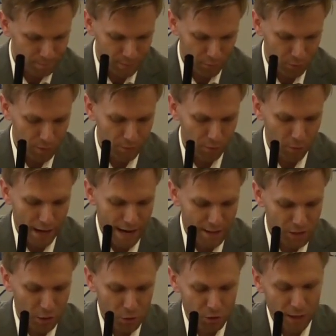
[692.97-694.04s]

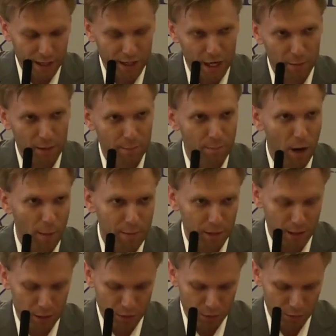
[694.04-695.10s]
socioeconomic
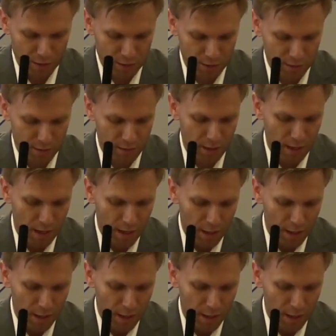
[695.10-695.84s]
population reasons,